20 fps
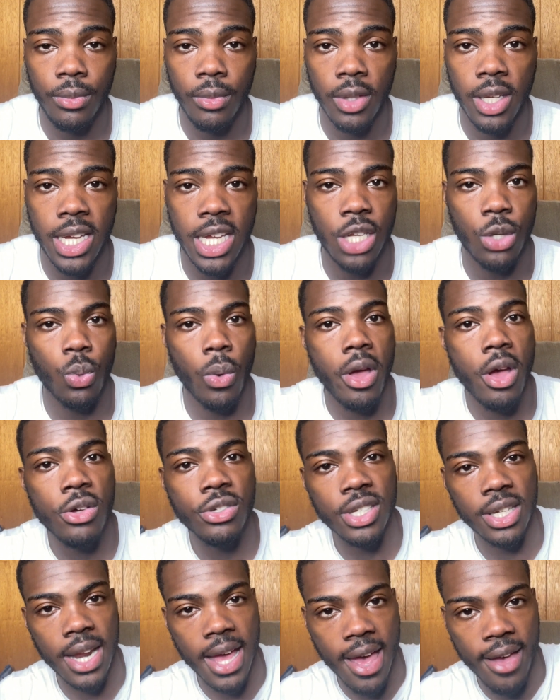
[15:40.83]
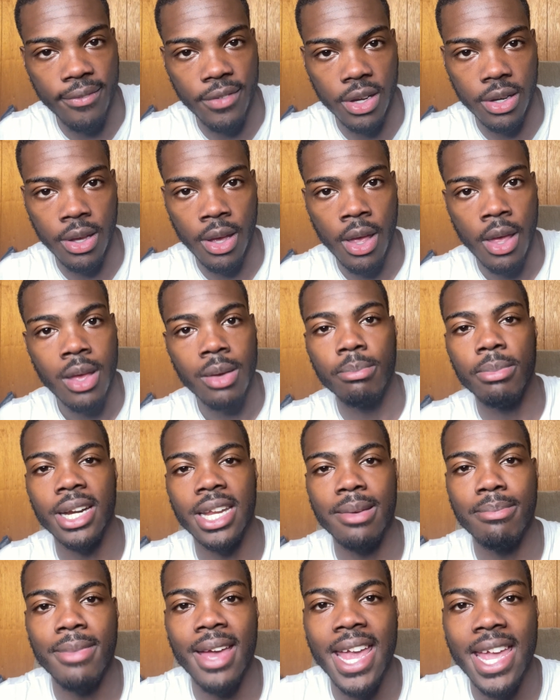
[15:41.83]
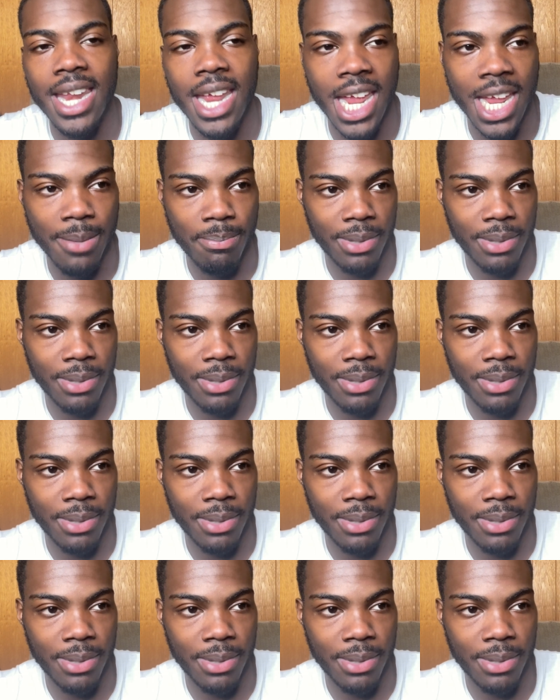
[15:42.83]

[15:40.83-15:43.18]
He dwells in heaven, but he made a